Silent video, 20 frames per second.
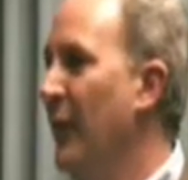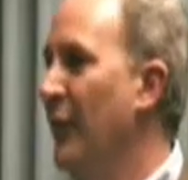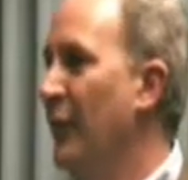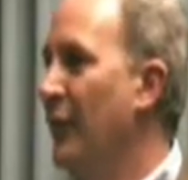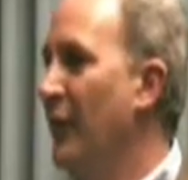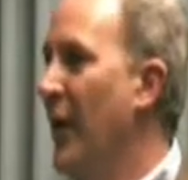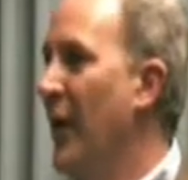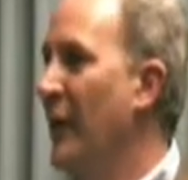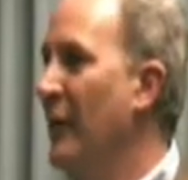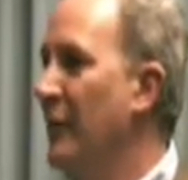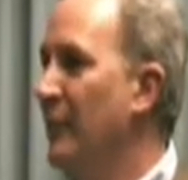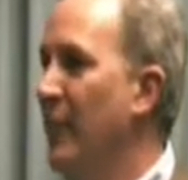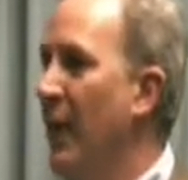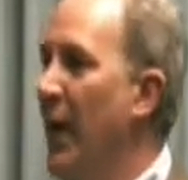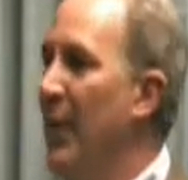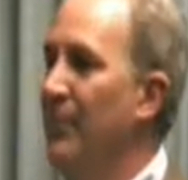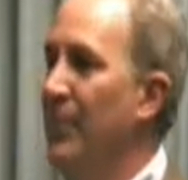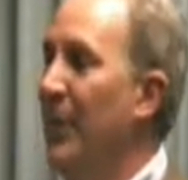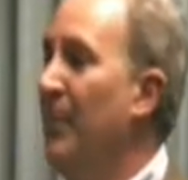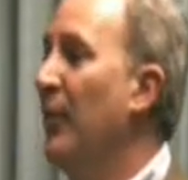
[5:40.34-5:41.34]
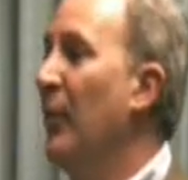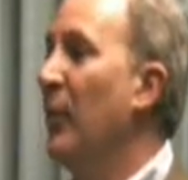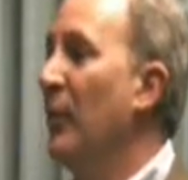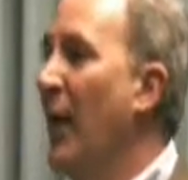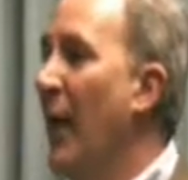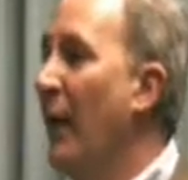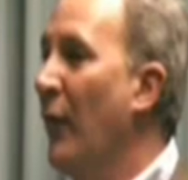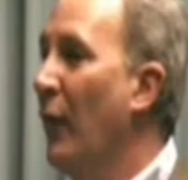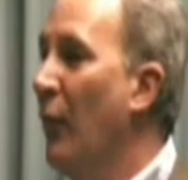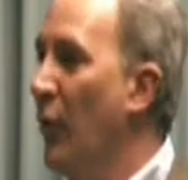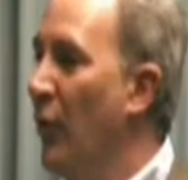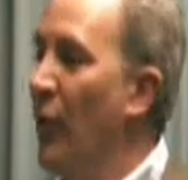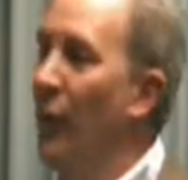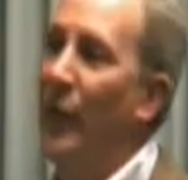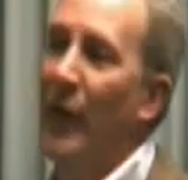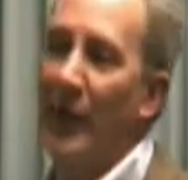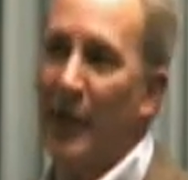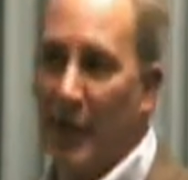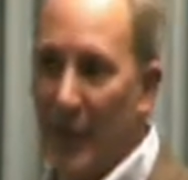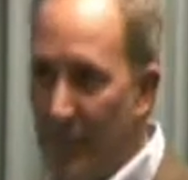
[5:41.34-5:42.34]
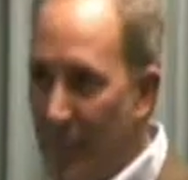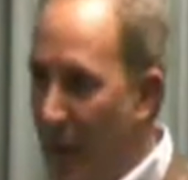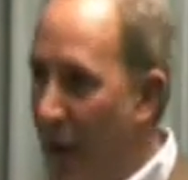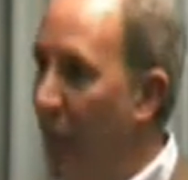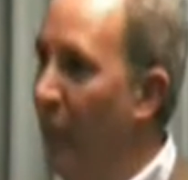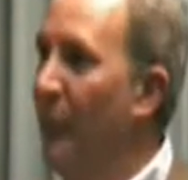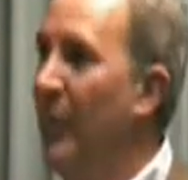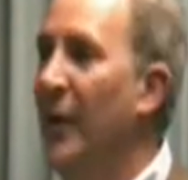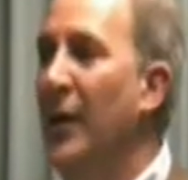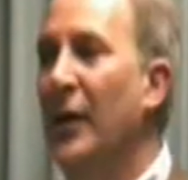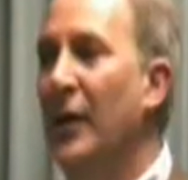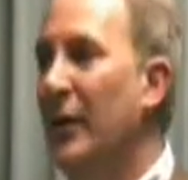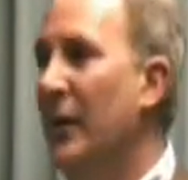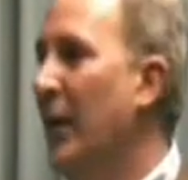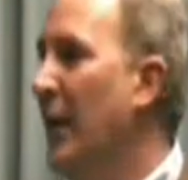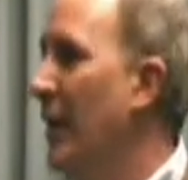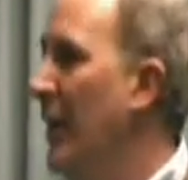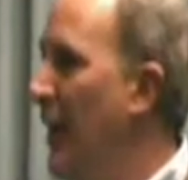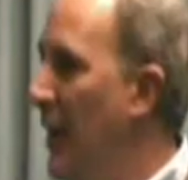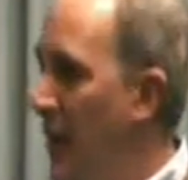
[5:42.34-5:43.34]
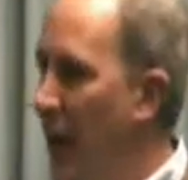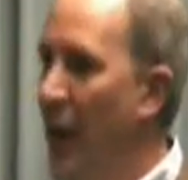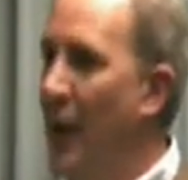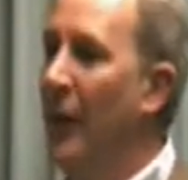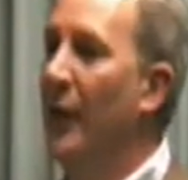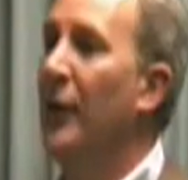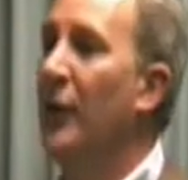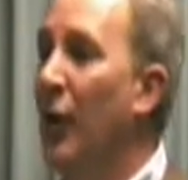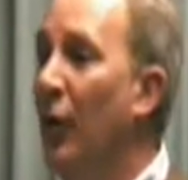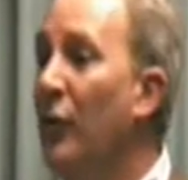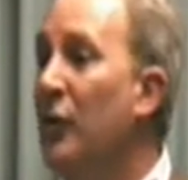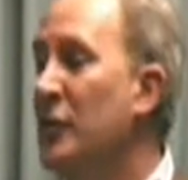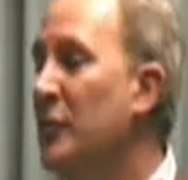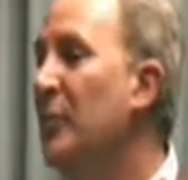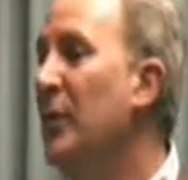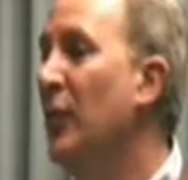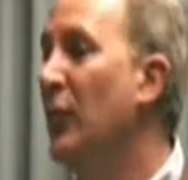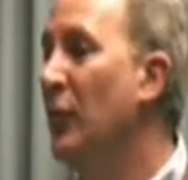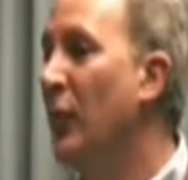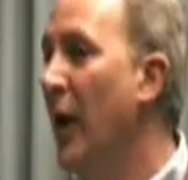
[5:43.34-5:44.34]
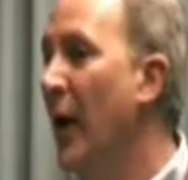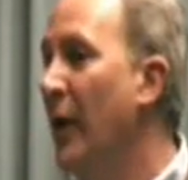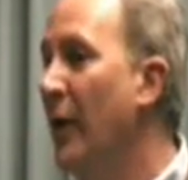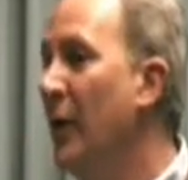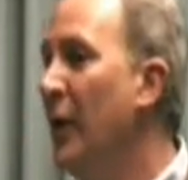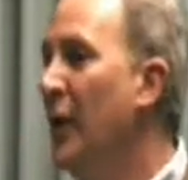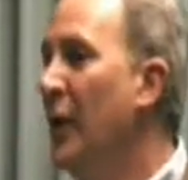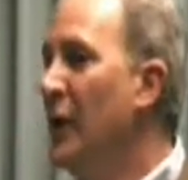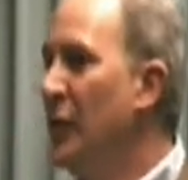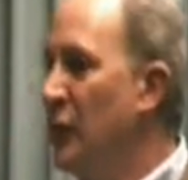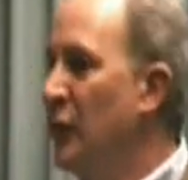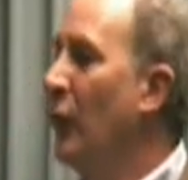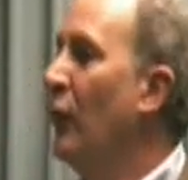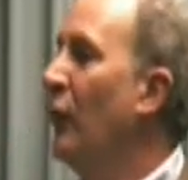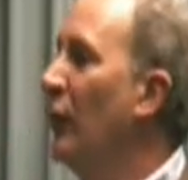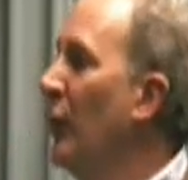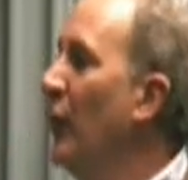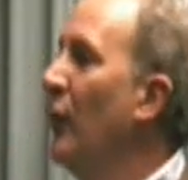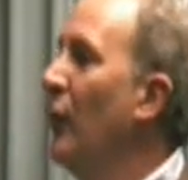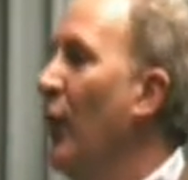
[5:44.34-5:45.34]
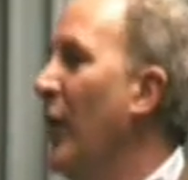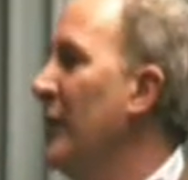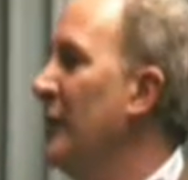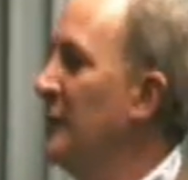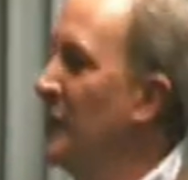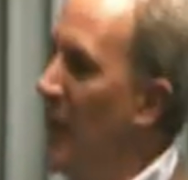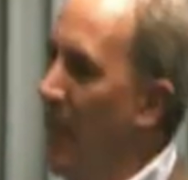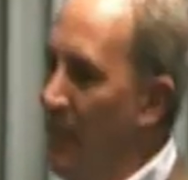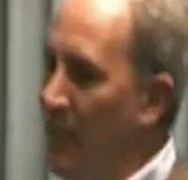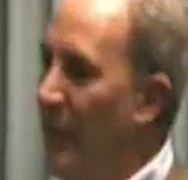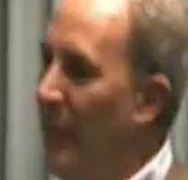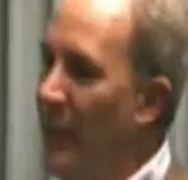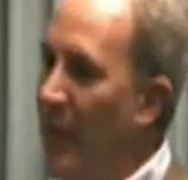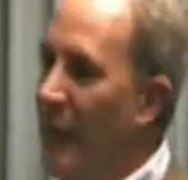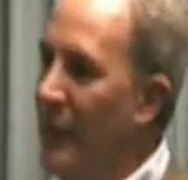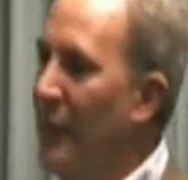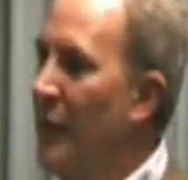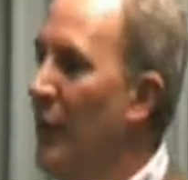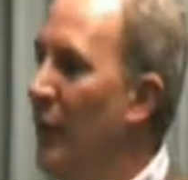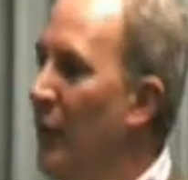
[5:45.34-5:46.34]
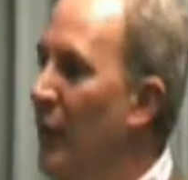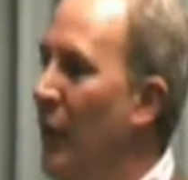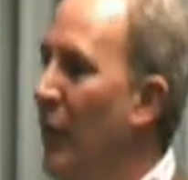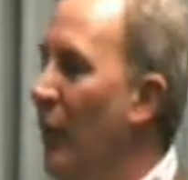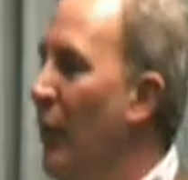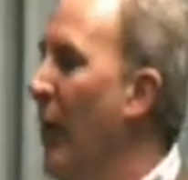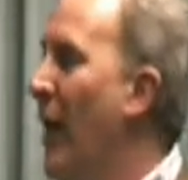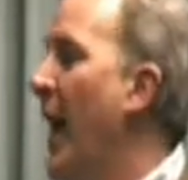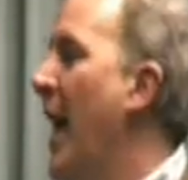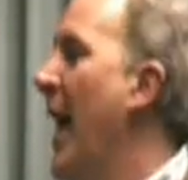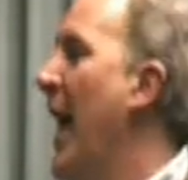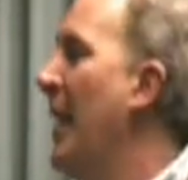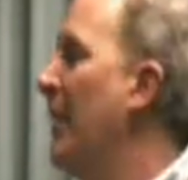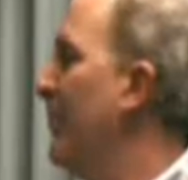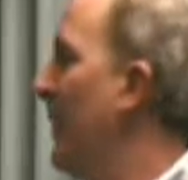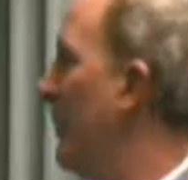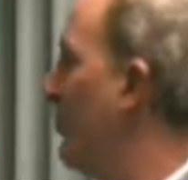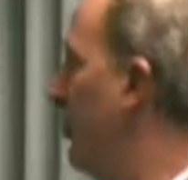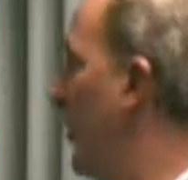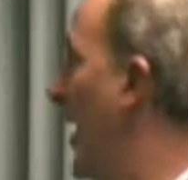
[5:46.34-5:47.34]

into this race by people around the world that emailed me and encouraged me to run. So it really was something that I hadn't